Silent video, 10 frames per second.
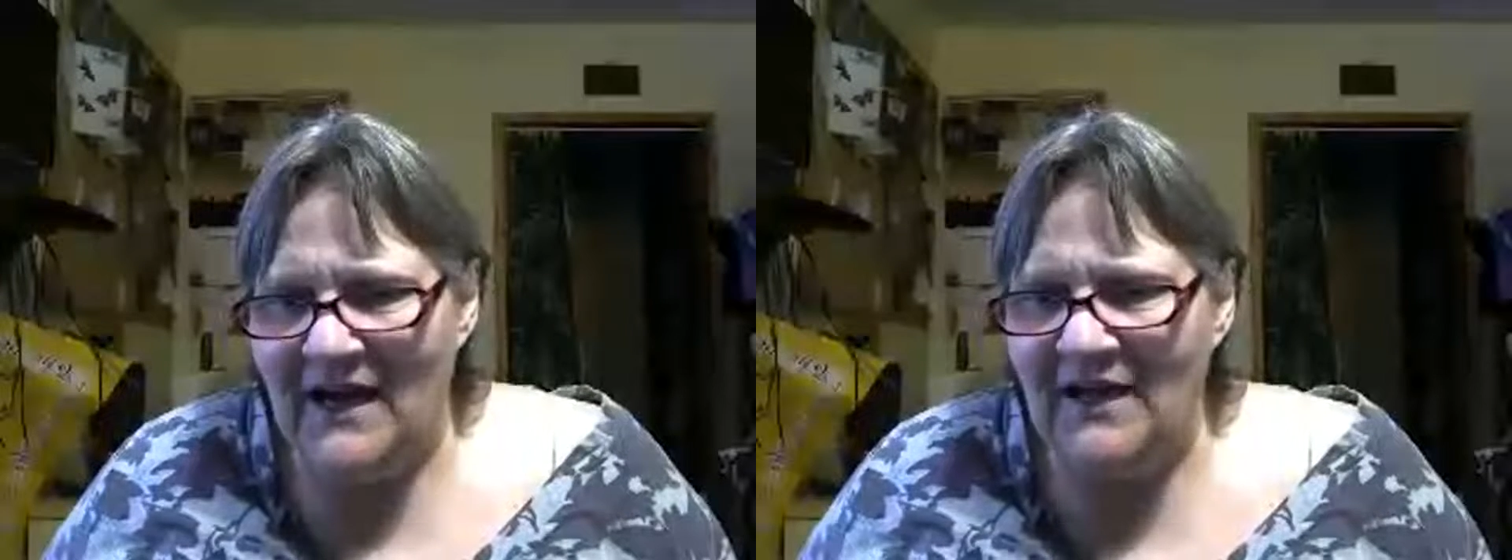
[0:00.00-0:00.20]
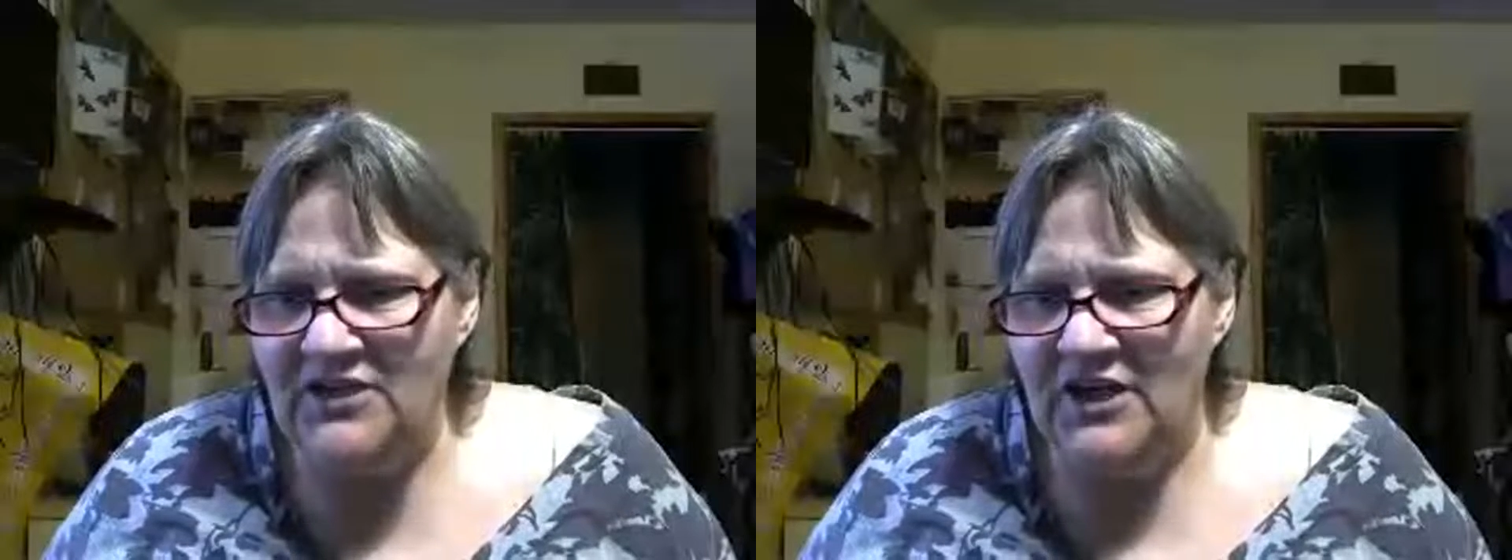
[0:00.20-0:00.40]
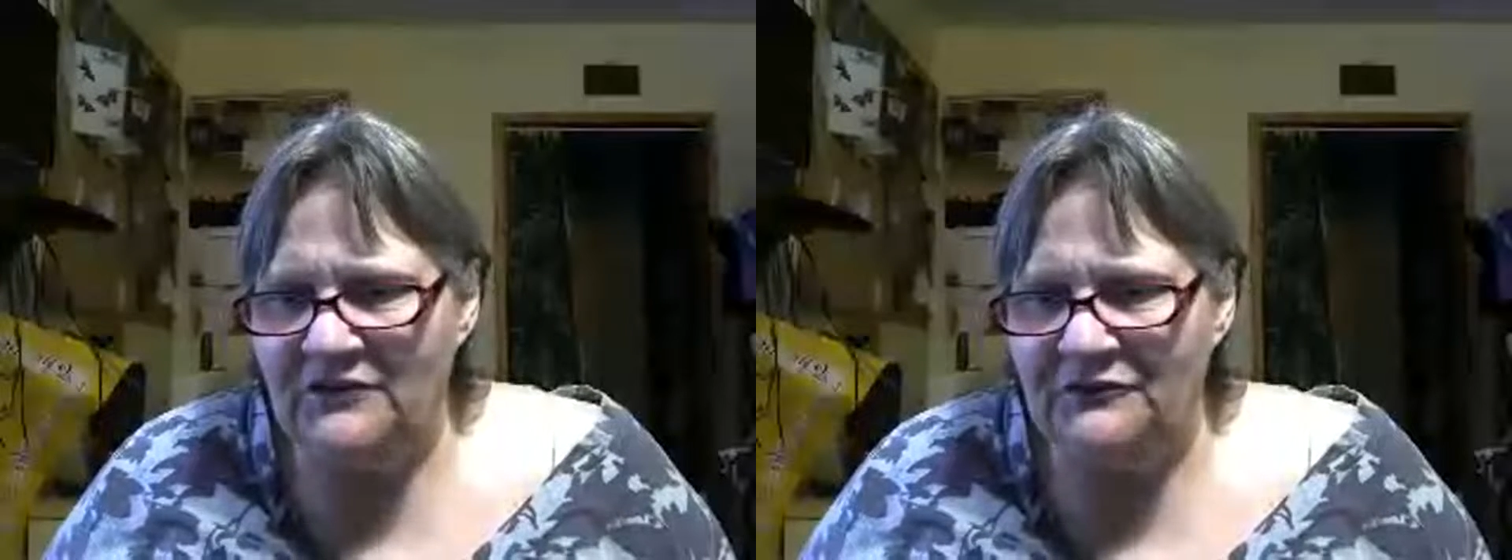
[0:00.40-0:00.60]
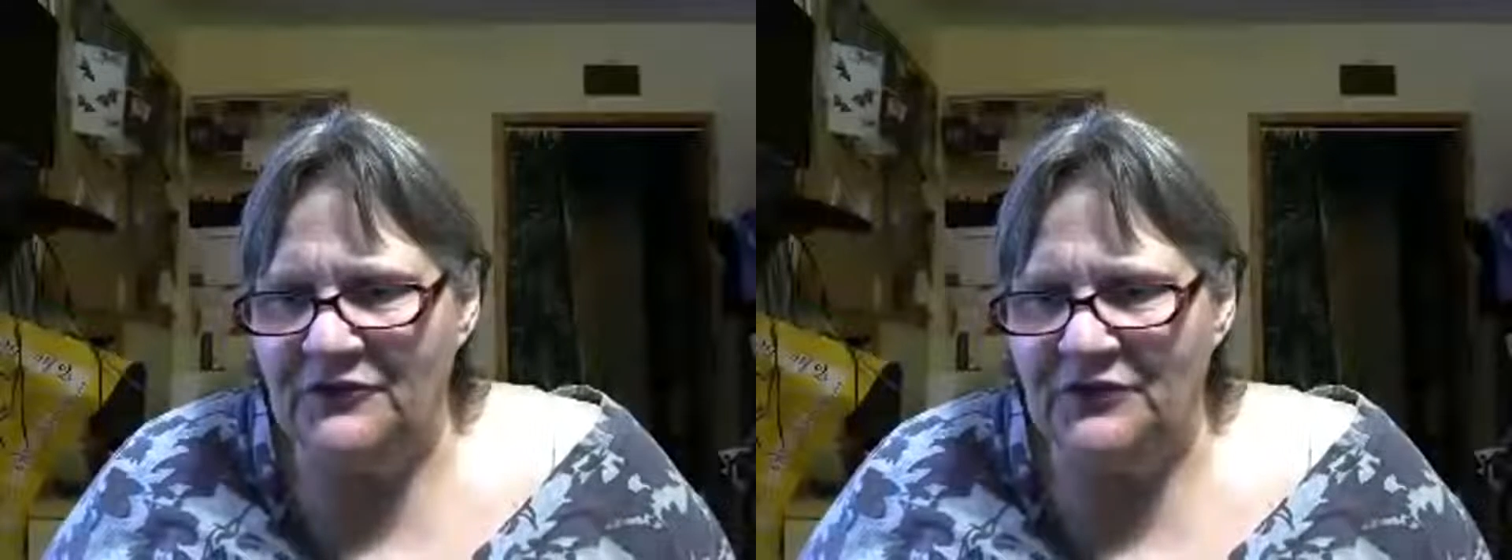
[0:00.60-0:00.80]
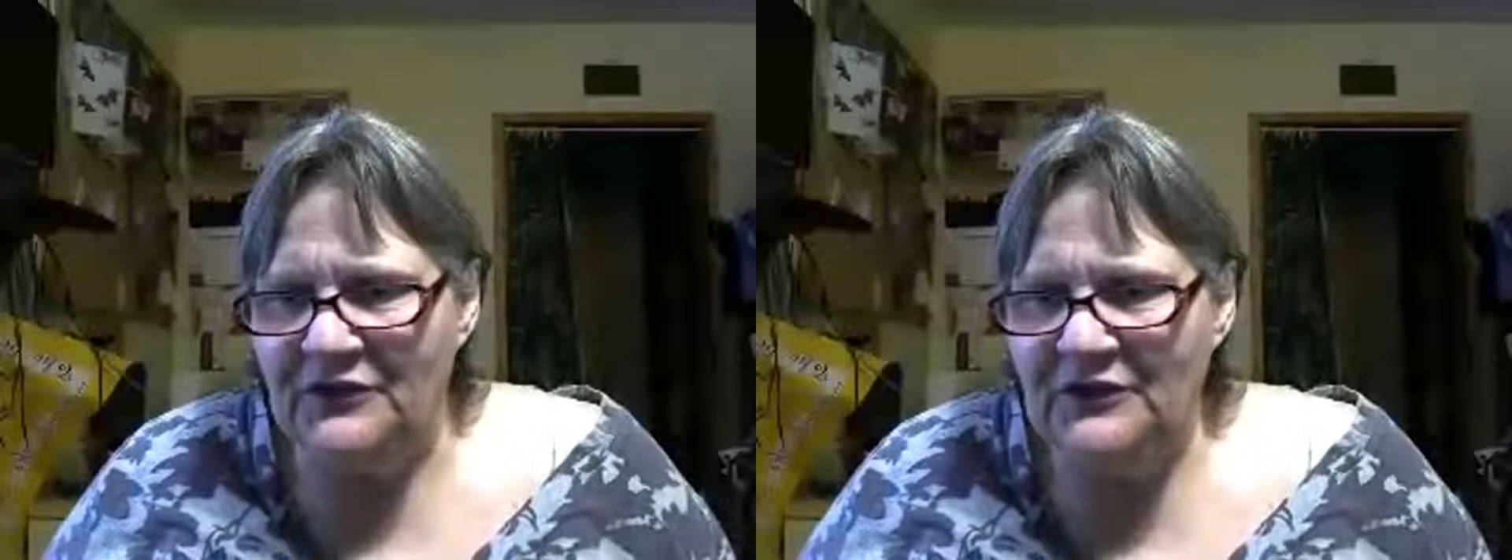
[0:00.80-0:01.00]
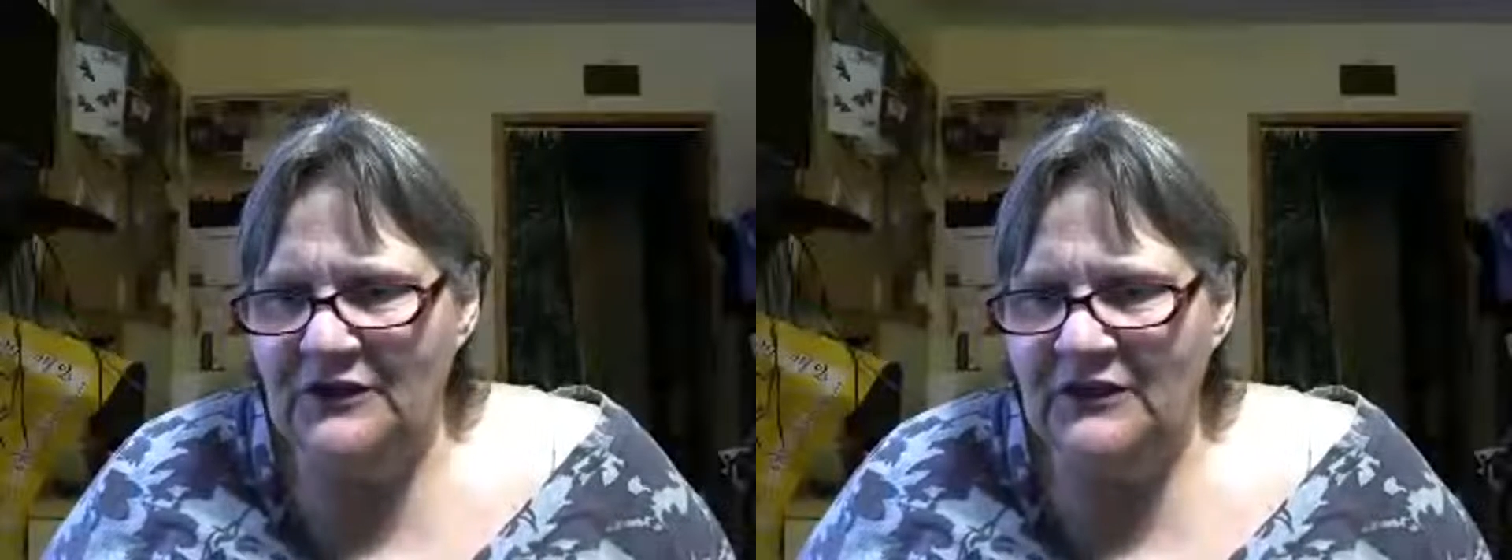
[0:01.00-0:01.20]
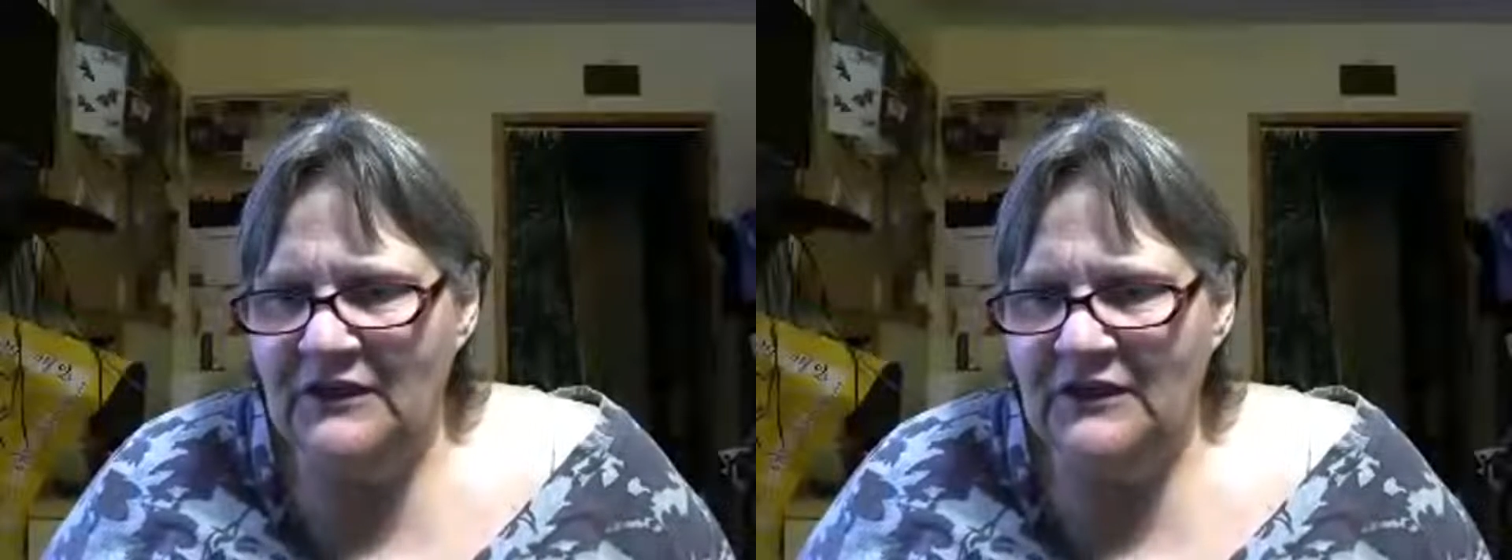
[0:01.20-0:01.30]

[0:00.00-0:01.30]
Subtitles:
Hi, Jennifer.